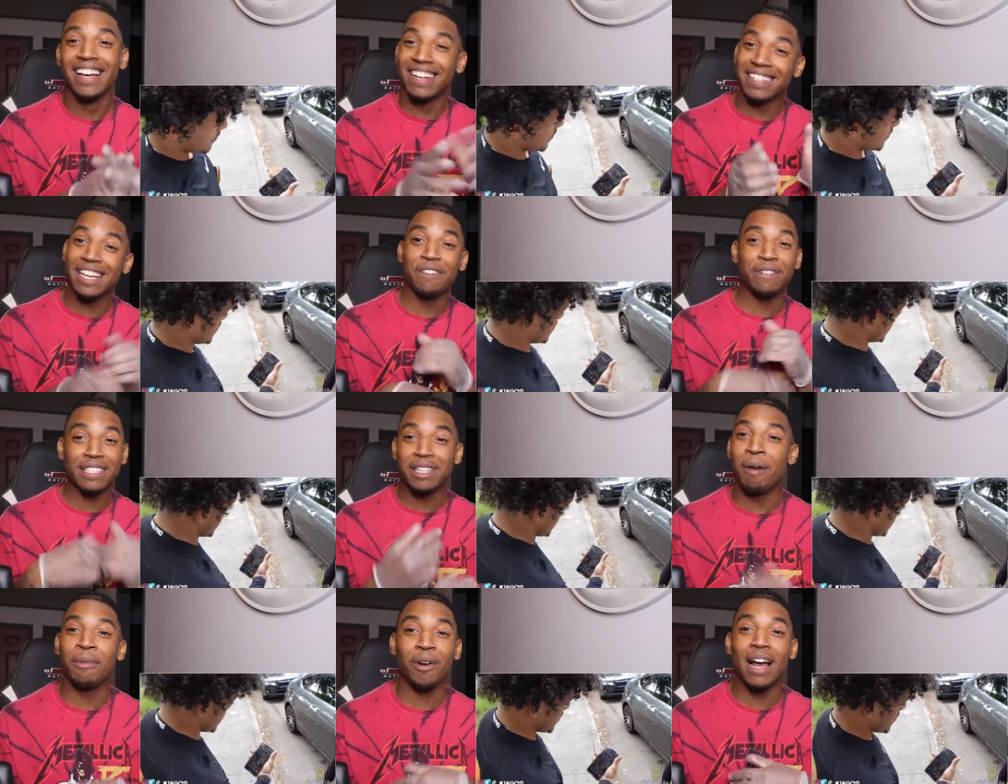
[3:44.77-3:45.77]
Cause like, if it's
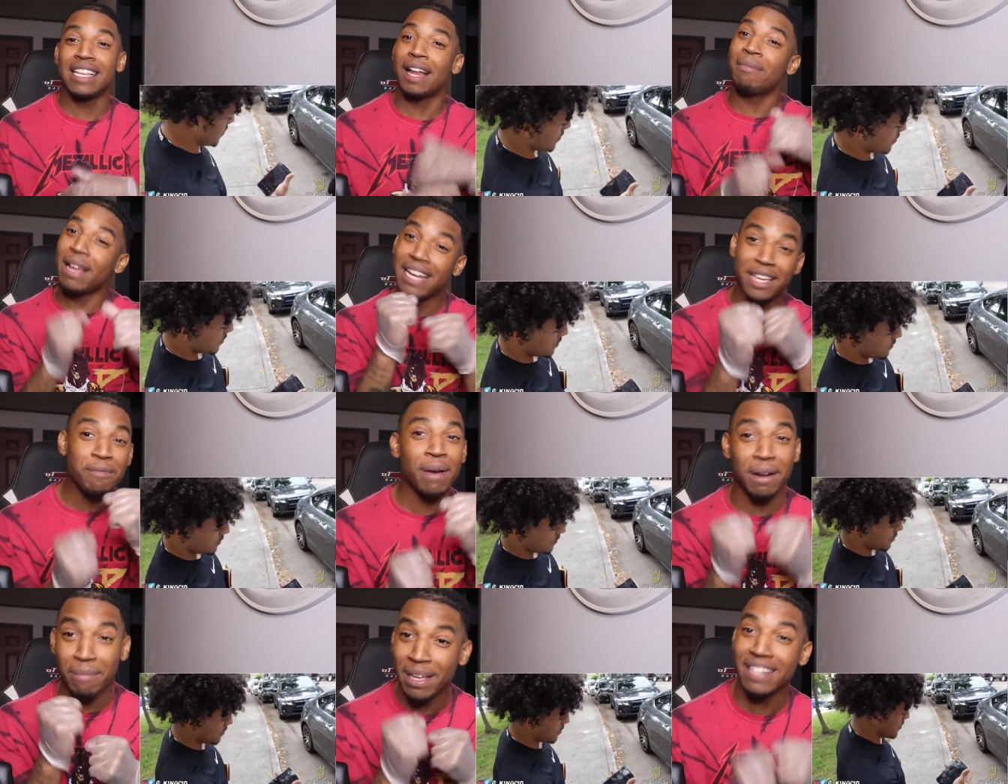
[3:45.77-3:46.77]
something crazy, I'm like, nigga, you
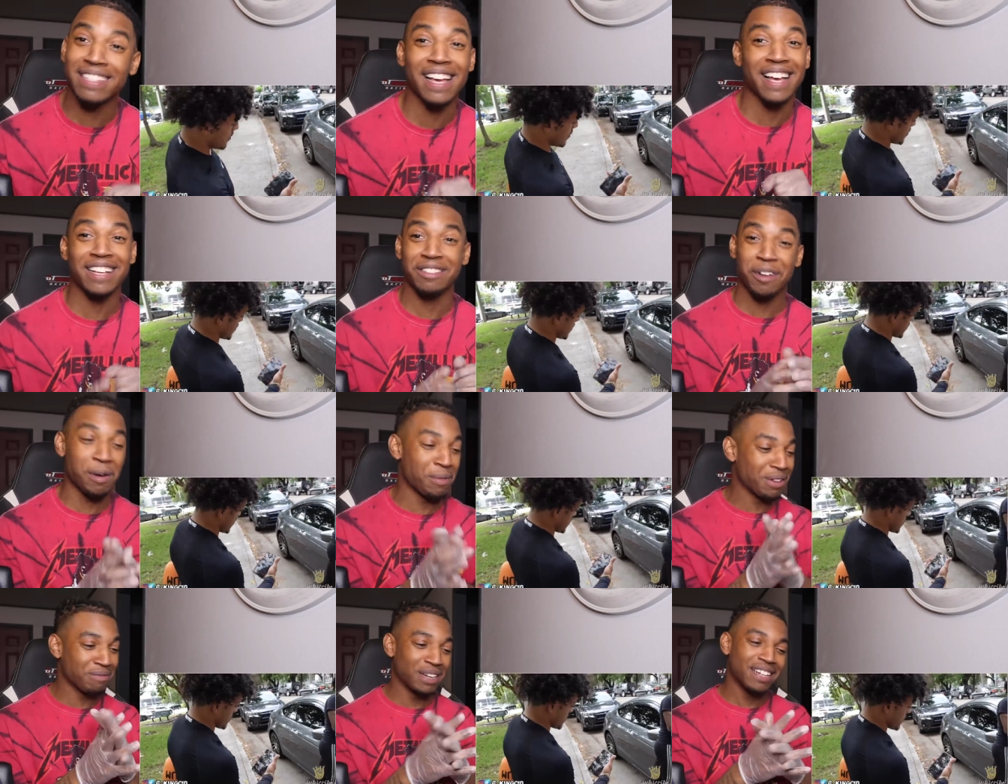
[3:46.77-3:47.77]
better beat his ass.
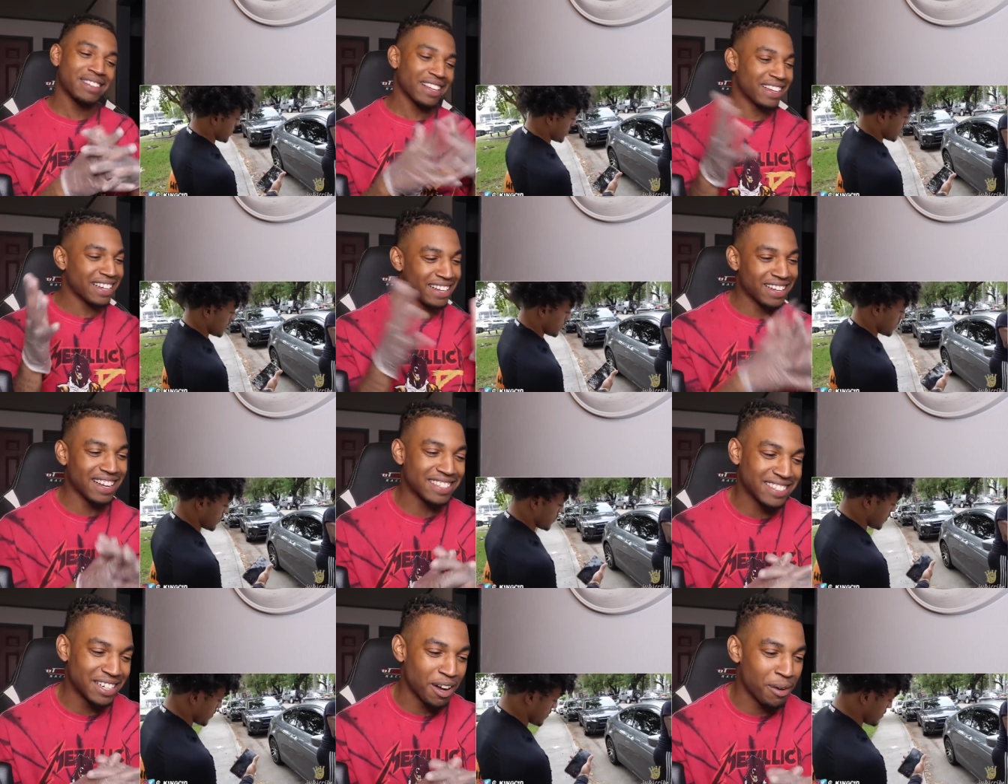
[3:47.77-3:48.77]
Really? But
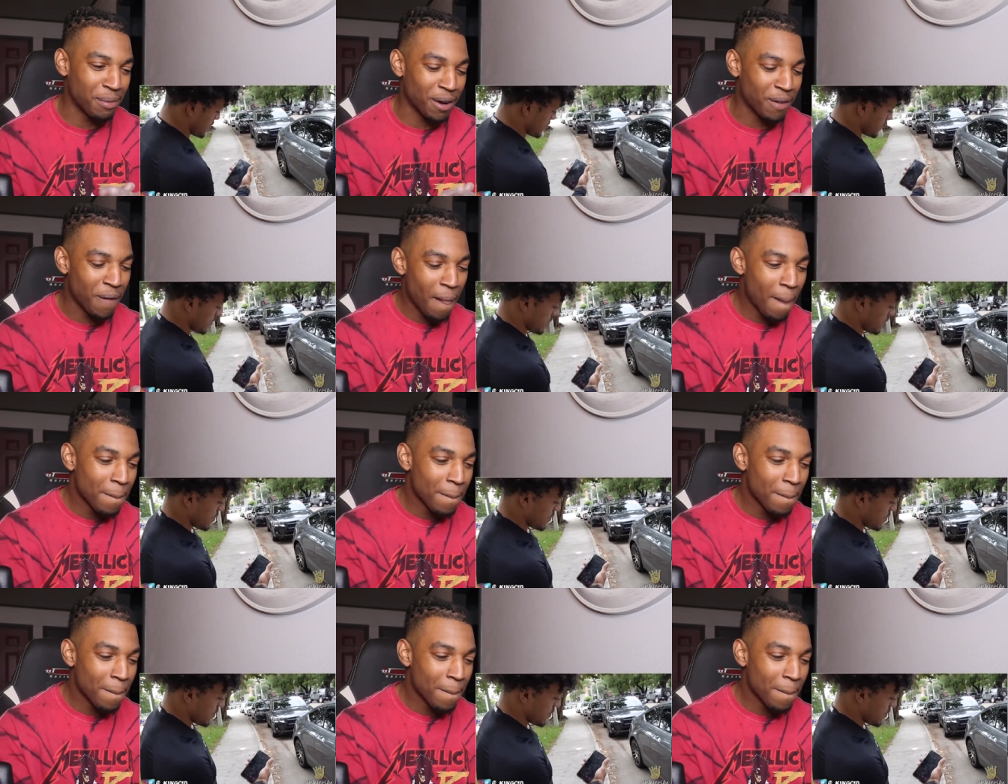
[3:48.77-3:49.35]
let's see though, bro.